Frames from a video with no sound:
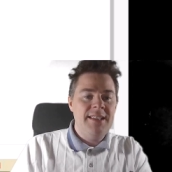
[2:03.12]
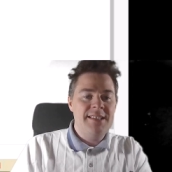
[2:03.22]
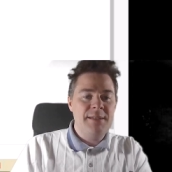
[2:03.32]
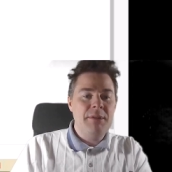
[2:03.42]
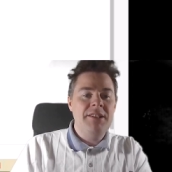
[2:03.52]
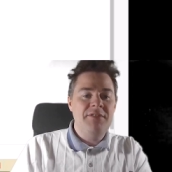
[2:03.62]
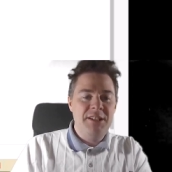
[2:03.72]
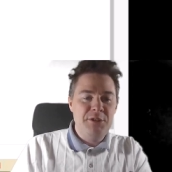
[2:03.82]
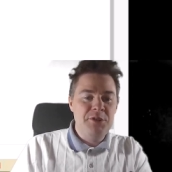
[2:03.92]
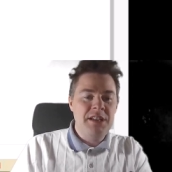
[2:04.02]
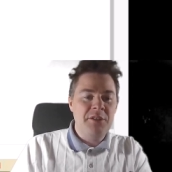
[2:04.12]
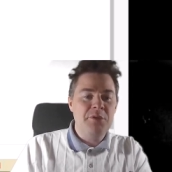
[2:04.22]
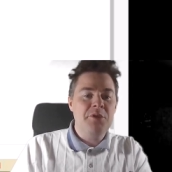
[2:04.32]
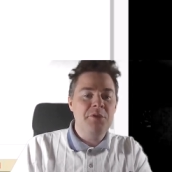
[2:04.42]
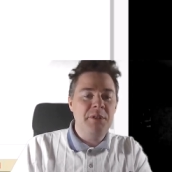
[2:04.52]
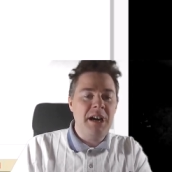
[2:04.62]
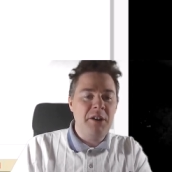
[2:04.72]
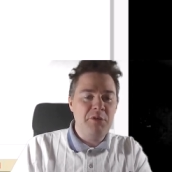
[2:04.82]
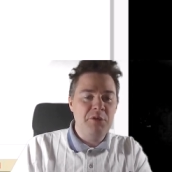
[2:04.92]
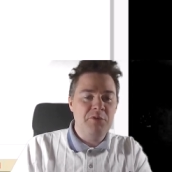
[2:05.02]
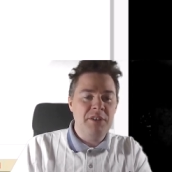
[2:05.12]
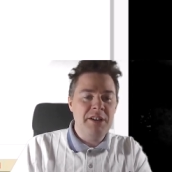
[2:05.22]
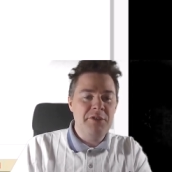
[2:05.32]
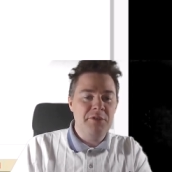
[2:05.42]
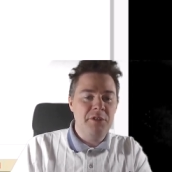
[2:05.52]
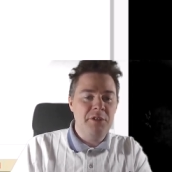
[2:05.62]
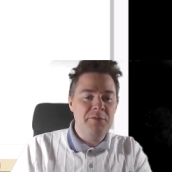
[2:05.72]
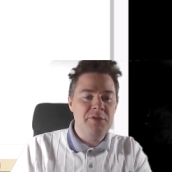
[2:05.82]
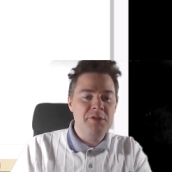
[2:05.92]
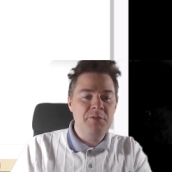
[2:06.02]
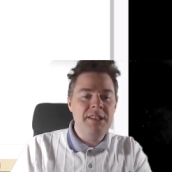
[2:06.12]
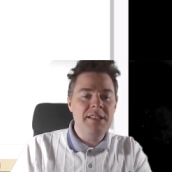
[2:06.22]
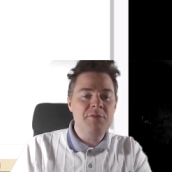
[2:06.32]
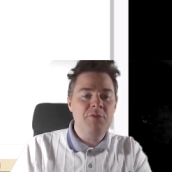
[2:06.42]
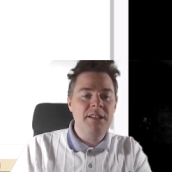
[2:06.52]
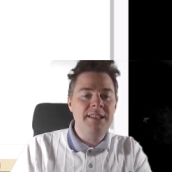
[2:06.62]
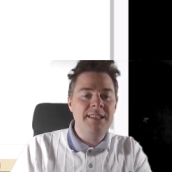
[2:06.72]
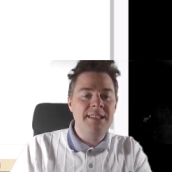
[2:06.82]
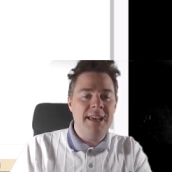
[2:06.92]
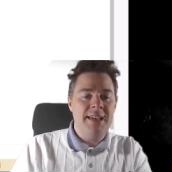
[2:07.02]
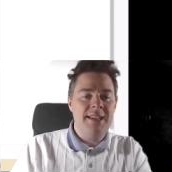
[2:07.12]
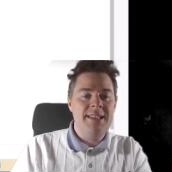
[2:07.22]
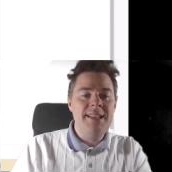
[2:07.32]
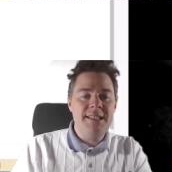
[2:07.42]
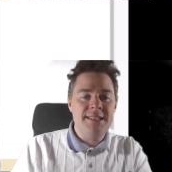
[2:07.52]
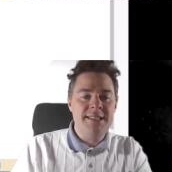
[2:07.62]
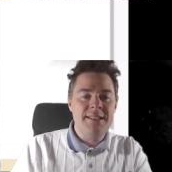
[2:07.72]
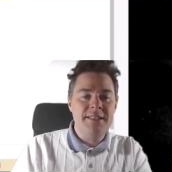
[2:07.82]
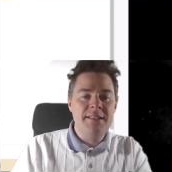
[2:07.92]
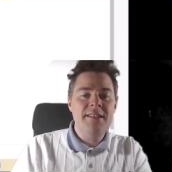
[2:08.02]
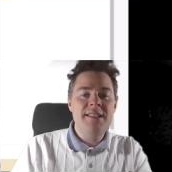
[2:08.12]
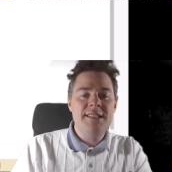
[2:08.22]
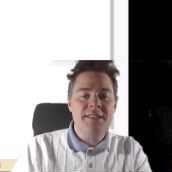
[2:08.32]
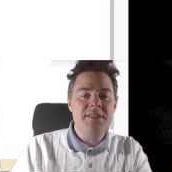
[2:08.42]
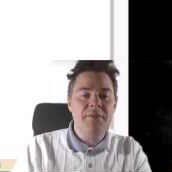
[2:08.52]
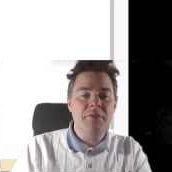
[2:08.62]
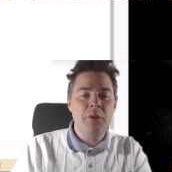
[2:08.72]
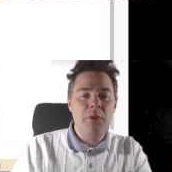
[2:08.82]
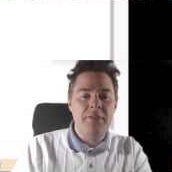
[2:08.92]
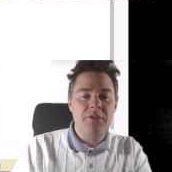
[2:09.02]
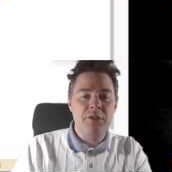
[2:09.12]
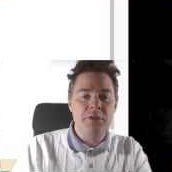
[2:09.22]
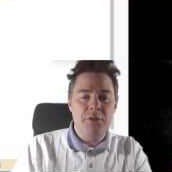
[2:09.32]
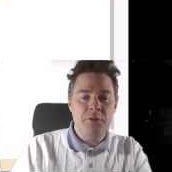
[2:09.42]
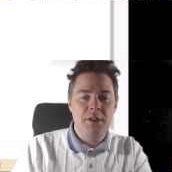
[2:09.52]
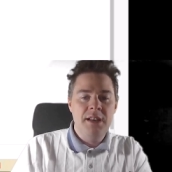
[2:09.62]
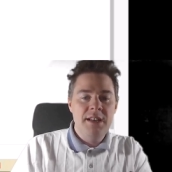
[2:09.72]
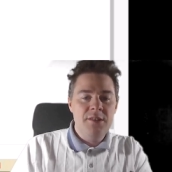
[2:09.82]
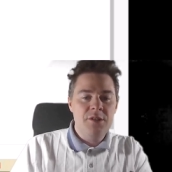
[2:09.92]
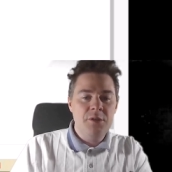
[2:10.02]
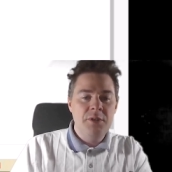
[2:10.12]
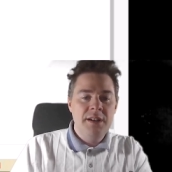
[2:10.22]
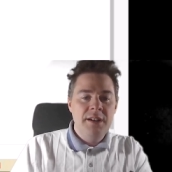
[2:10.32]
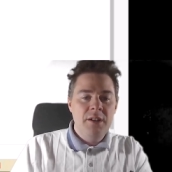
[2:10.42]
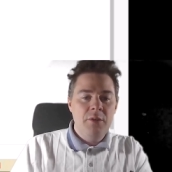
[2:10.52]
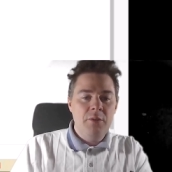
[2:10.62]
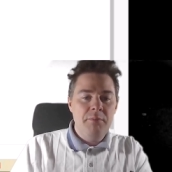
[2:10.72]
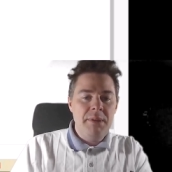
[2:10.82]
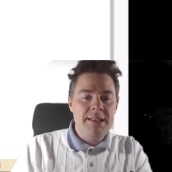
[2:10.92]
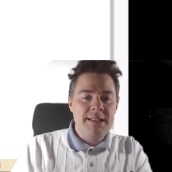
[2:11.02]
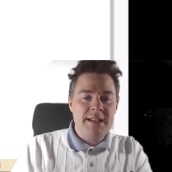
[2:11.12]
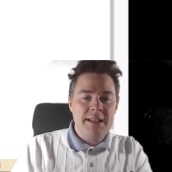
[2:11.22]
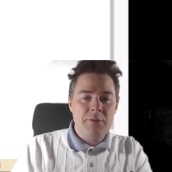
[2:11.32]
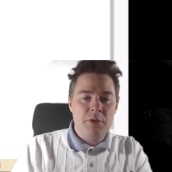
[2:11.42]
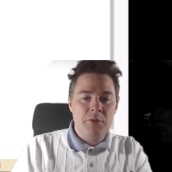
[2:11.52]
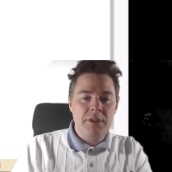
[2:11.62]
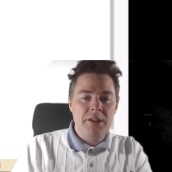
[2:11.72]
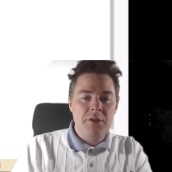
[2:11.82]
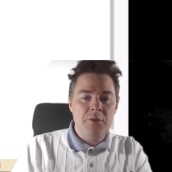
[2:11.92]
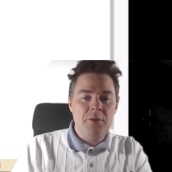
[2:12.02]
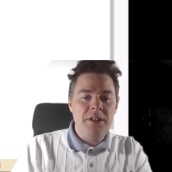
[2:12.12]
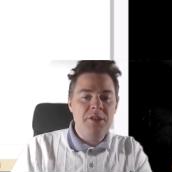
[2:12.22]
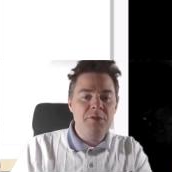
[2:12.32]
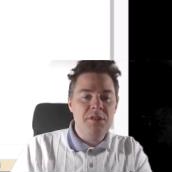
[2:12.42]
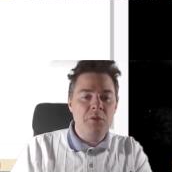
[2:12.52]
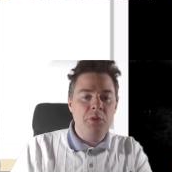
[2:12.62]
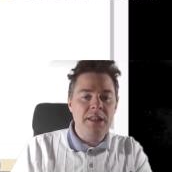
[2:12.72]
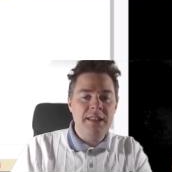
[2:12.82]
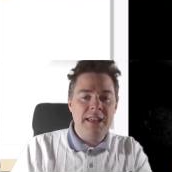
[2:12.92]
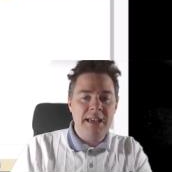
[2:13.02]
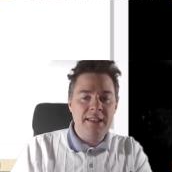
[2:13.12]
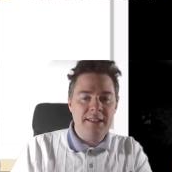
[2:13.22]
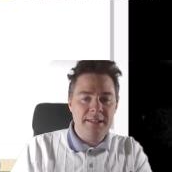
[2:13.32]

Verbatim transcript: some other videos I go through how you write your own. So we just want to detect. Is, is there something we have to do? So basically what we do, we use Winget.